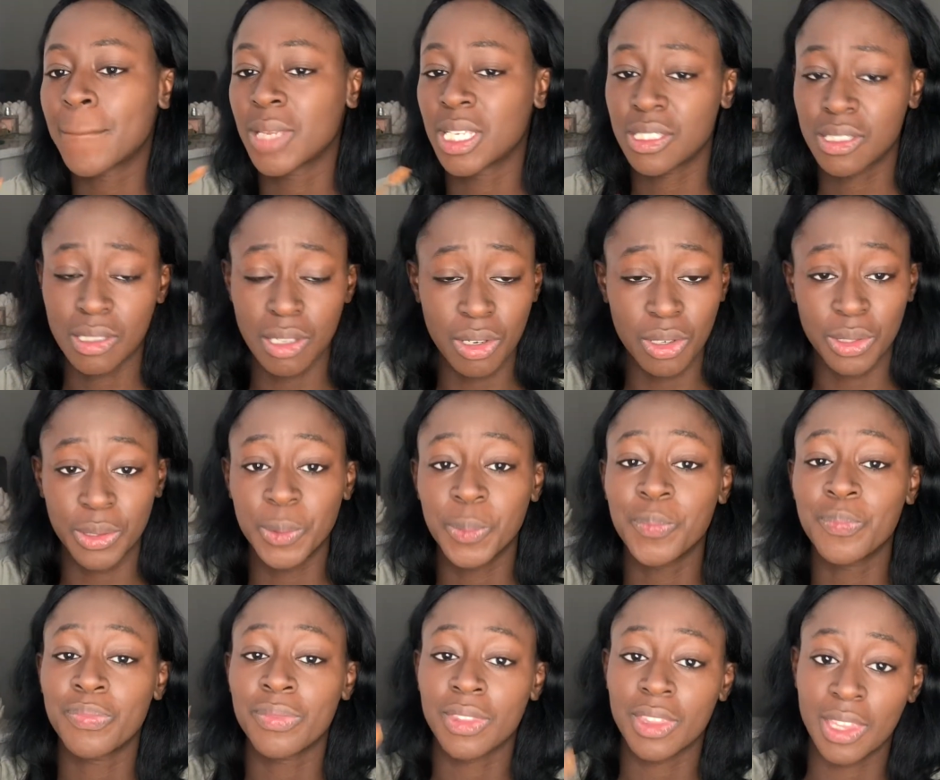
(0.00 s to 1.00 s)
So
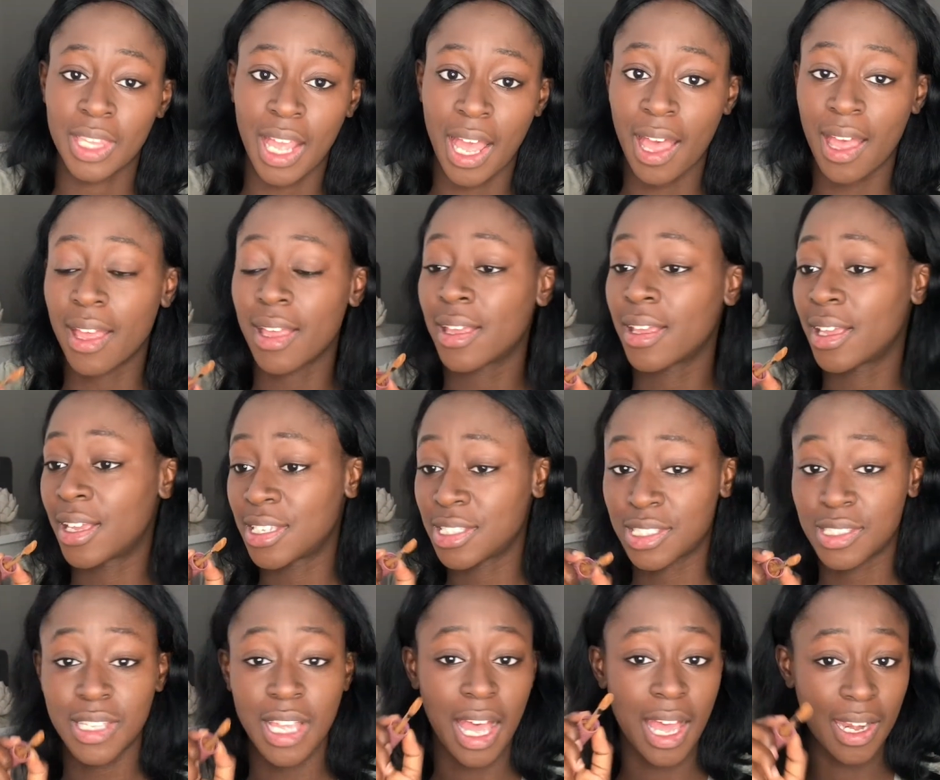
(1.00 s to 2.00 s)
that
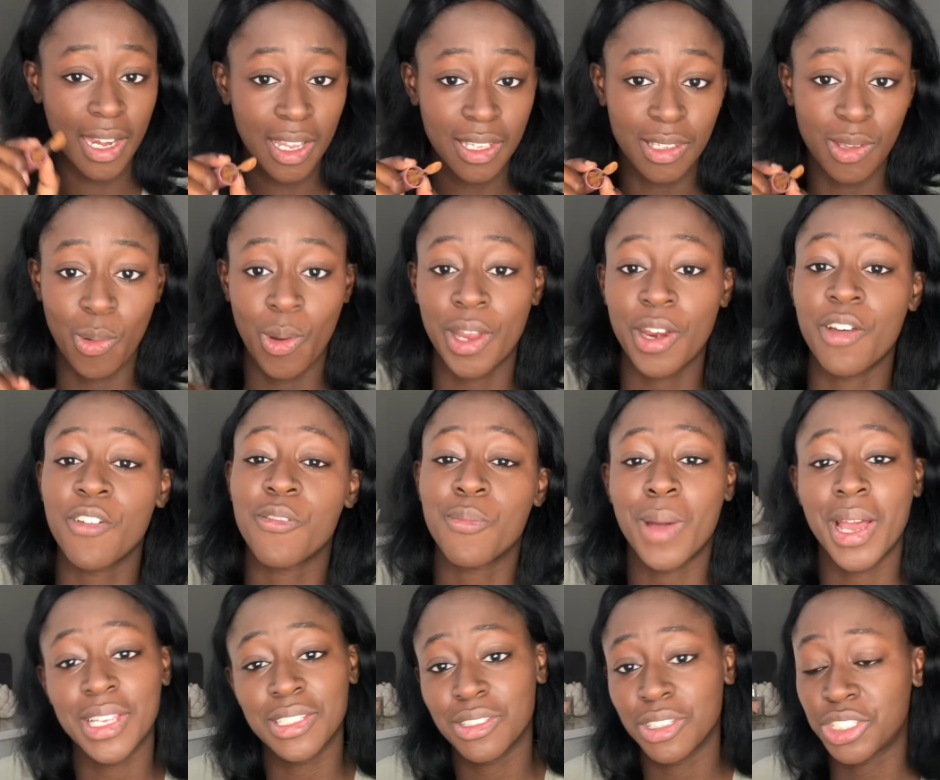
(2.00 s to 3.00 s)
is another one of
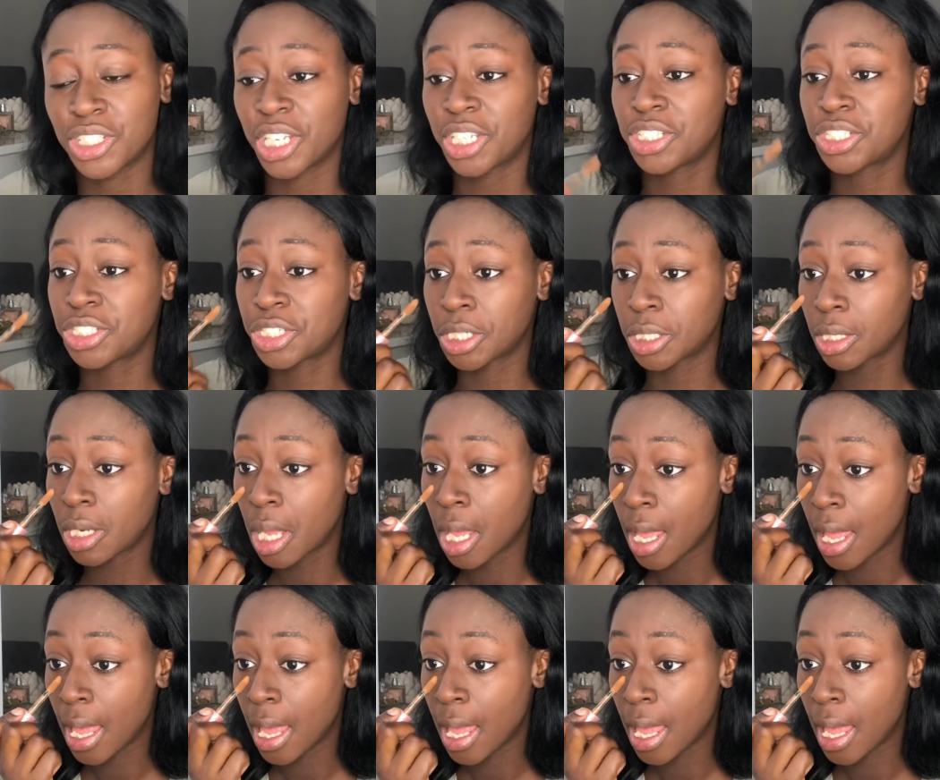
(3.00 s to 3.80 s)
my suggestion.